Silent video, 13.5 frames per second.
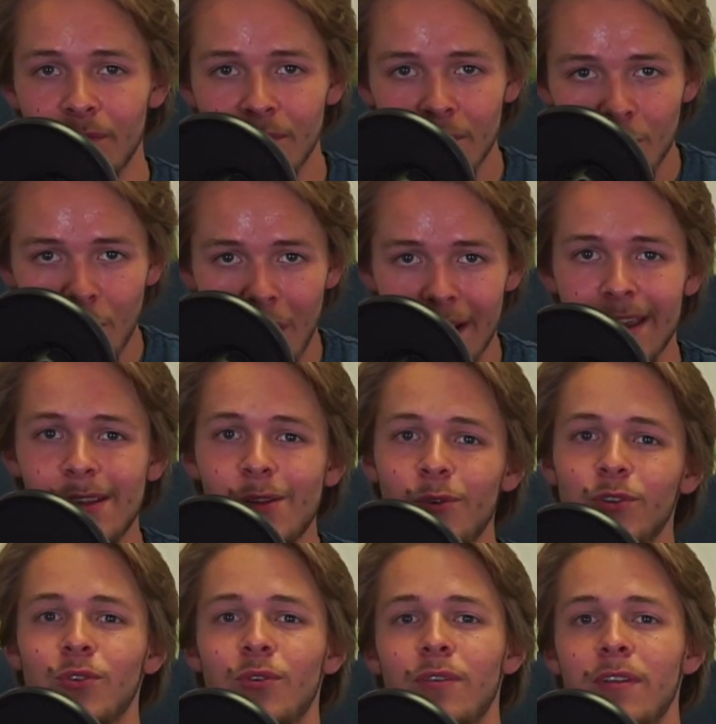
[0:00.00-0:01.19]
walking
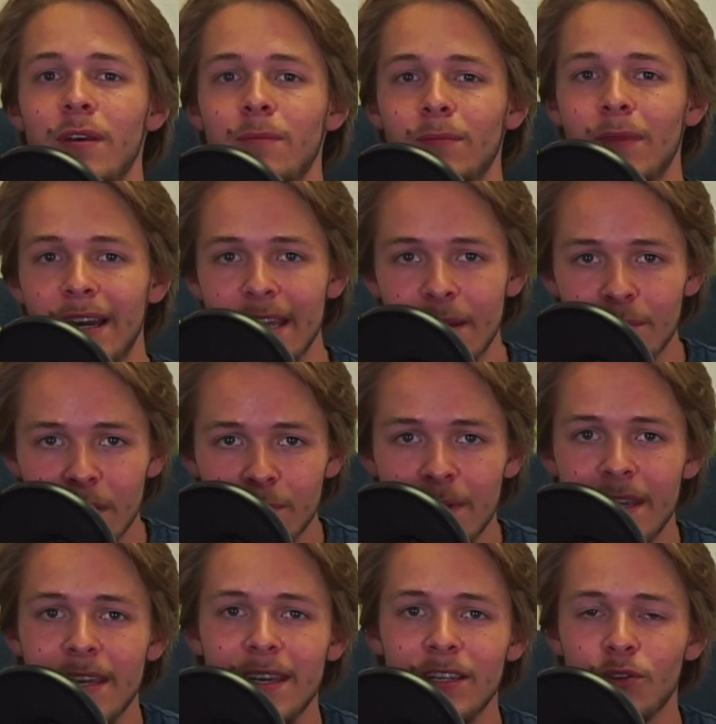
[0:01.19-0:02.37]
closer with him, letting him speak
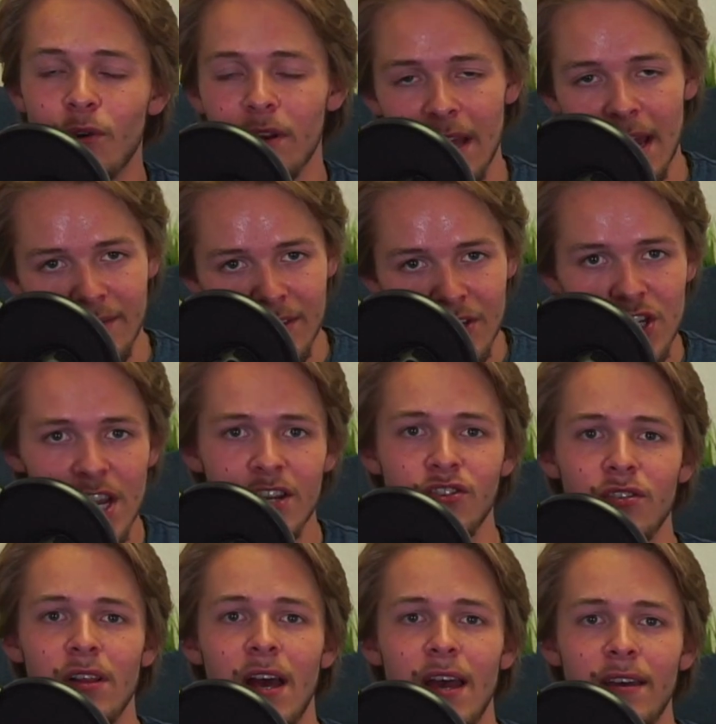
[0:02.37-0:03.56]
into our lives and change our
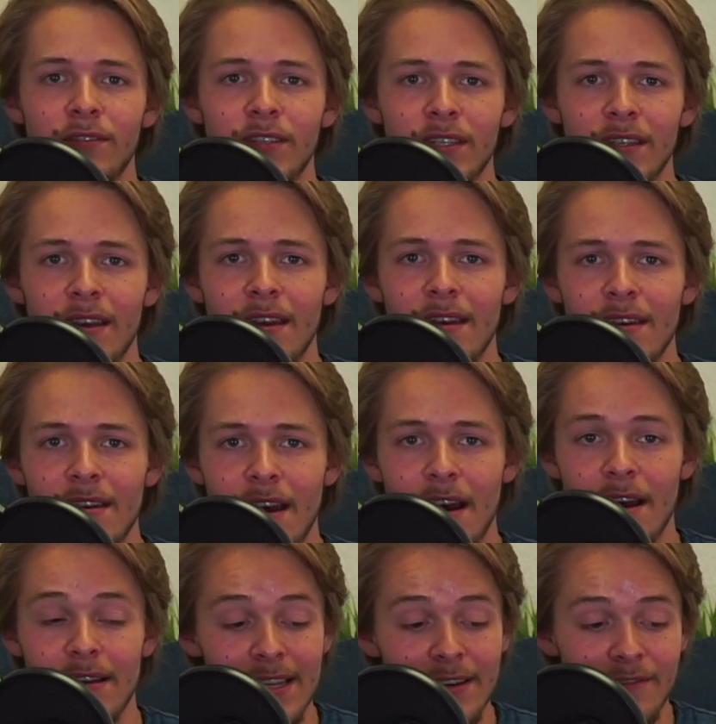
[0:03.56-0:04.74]
lives,
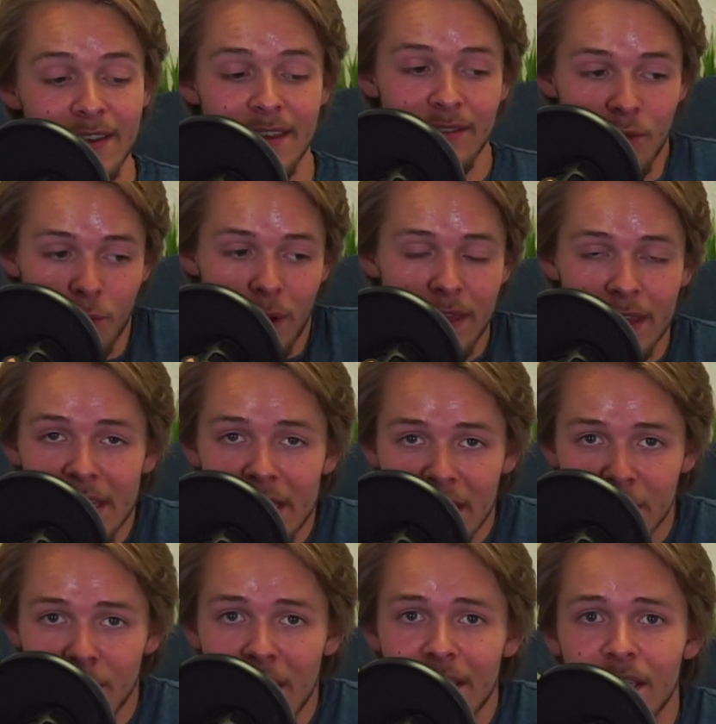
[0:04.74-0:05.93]
living in the way that he
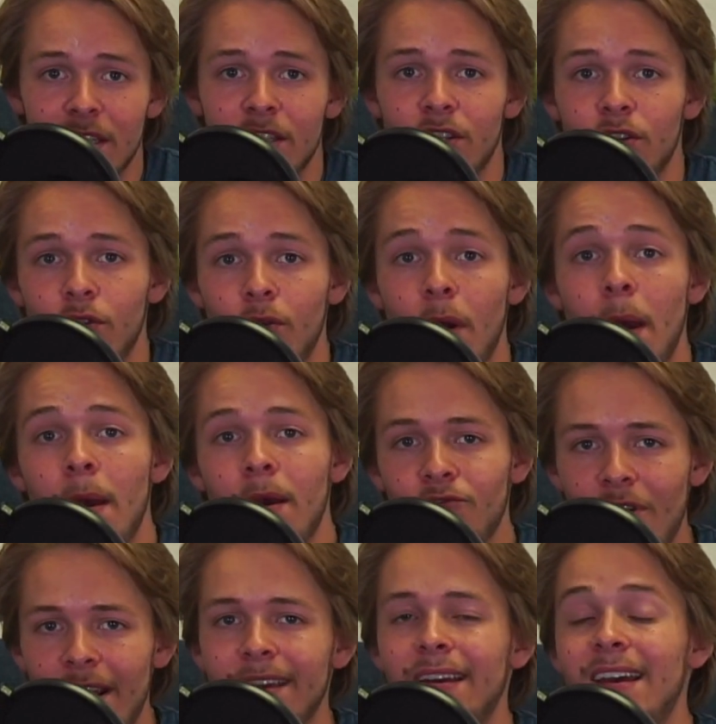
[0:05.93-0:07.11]
expects us to,
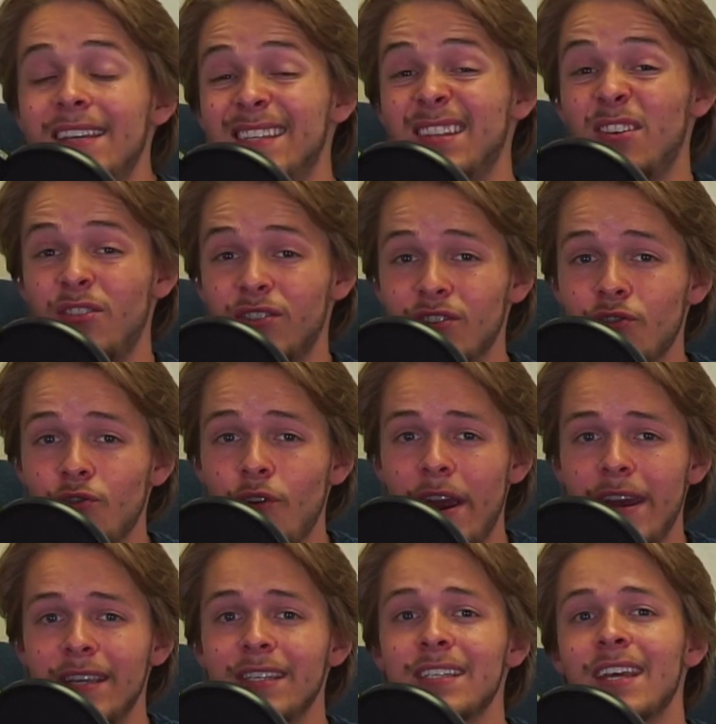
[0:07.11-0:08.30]
recognizing there is
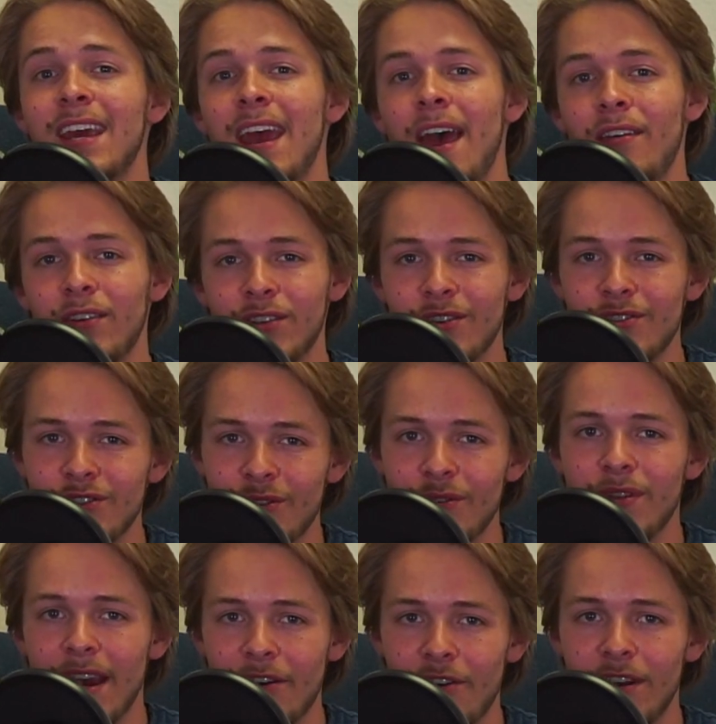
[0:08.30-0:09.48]
grace, and also showing
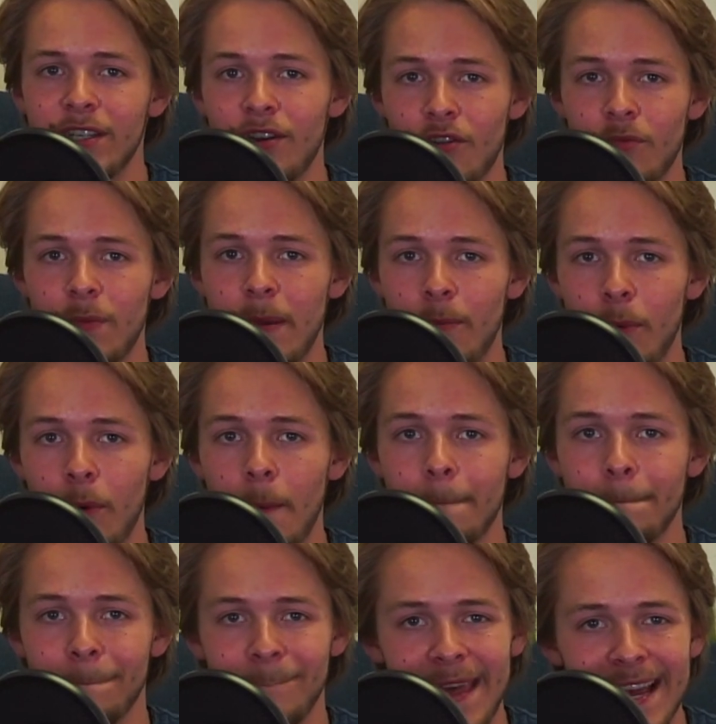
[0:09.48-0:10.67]
that grace to other people.
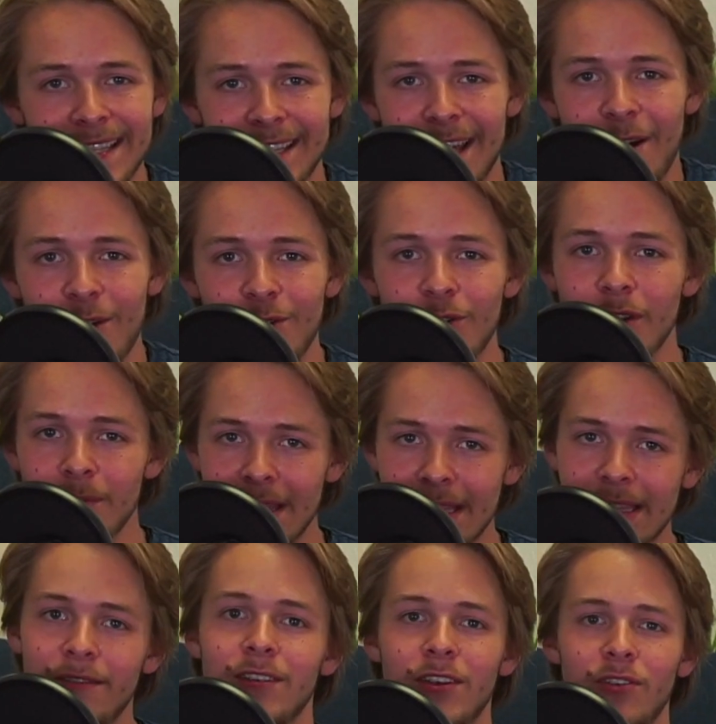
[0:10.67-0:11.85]
That's how you can be
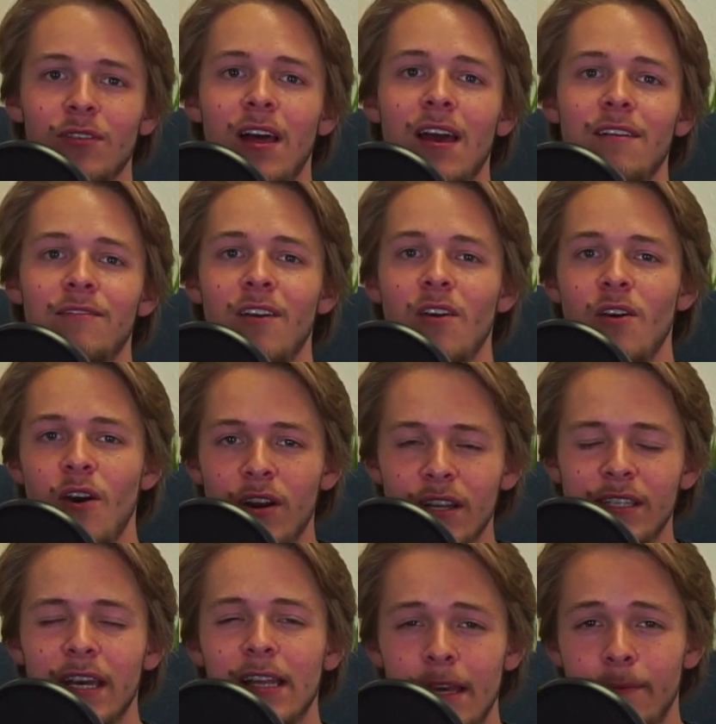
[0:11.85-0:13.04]
living your life on a
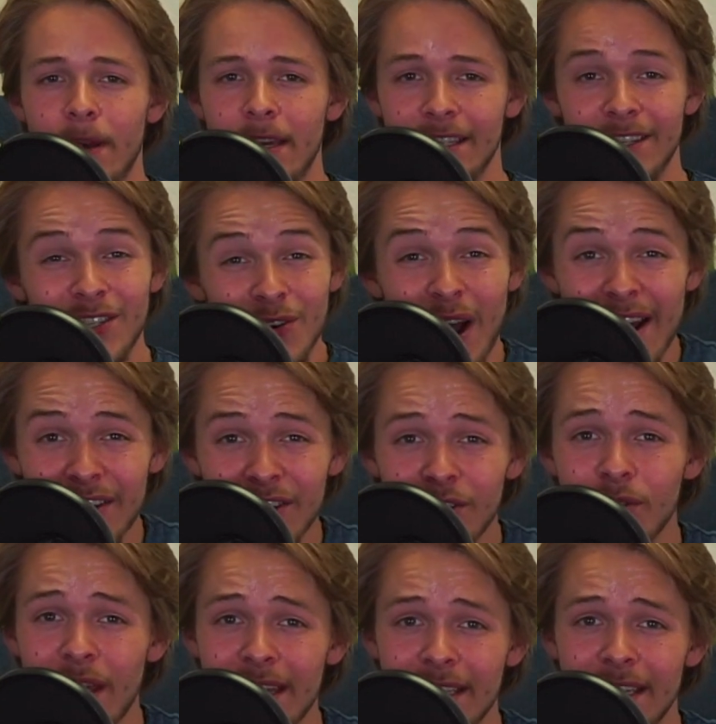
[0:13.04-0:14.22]
daily basis. So how can you do
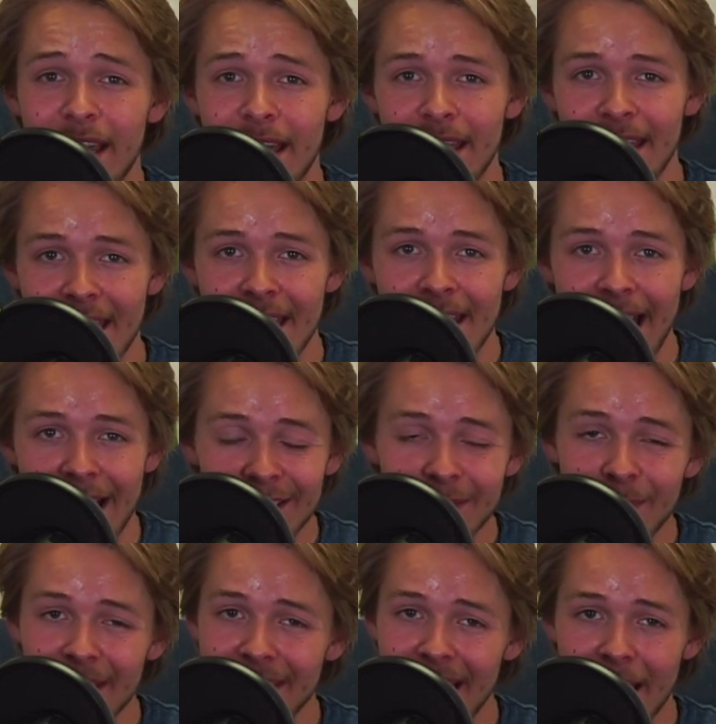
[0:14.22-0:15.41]
that today? How can you
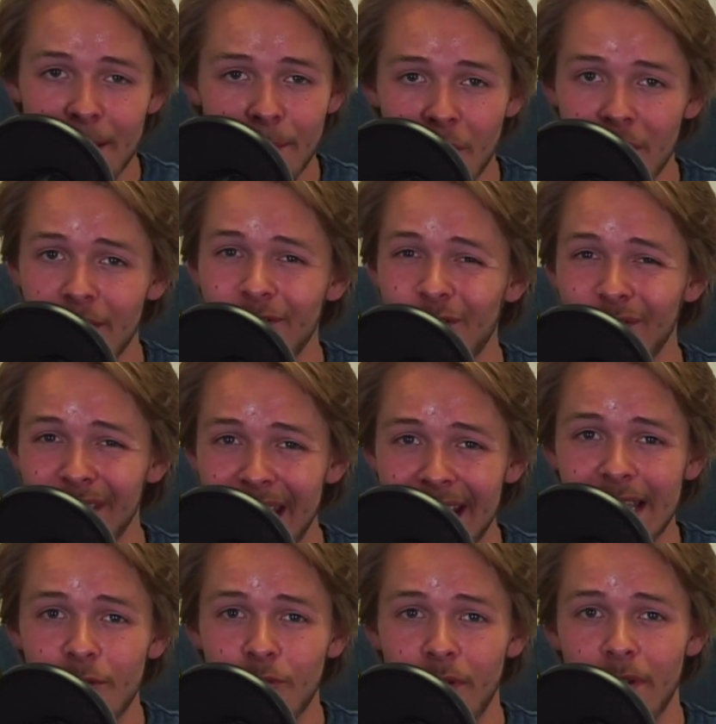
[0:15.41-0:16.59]
make that a part of your daily
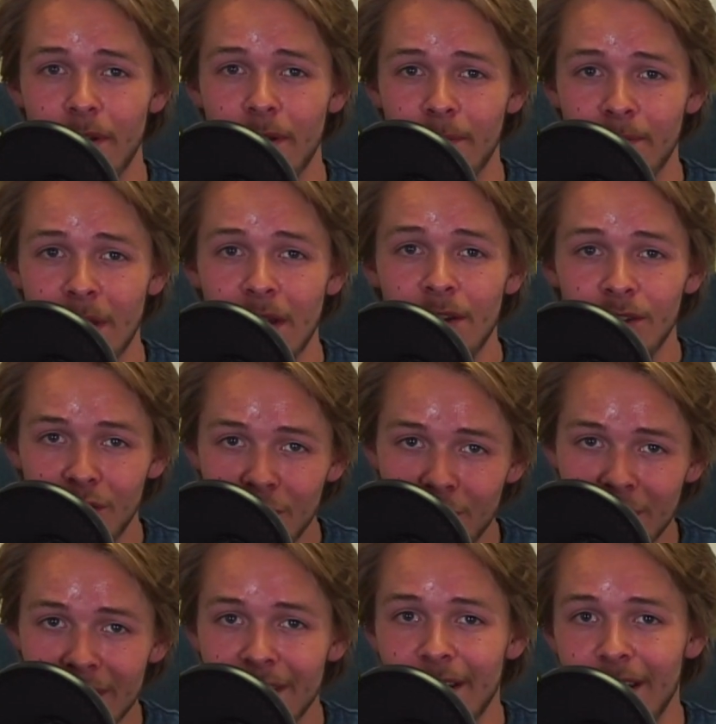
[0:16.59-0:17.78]
rhythm? Doing
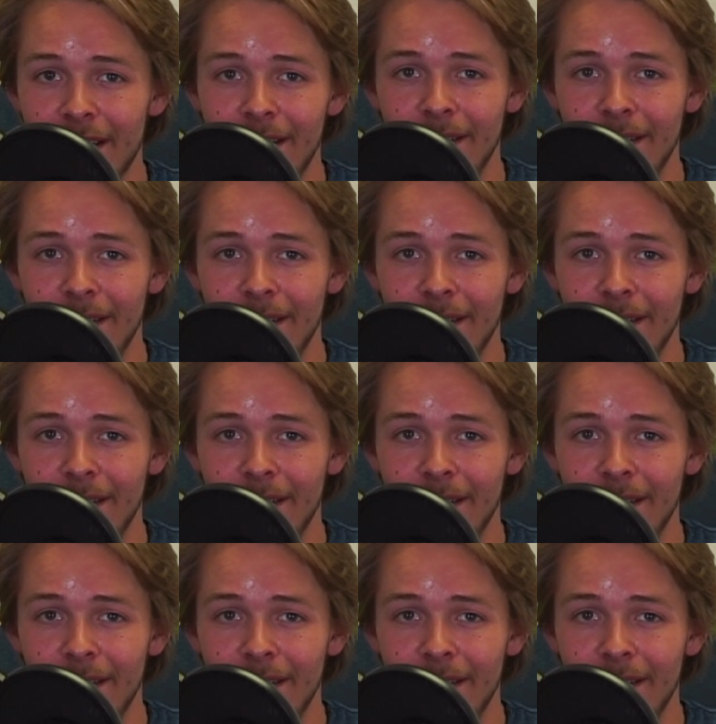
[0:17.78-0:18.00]
good.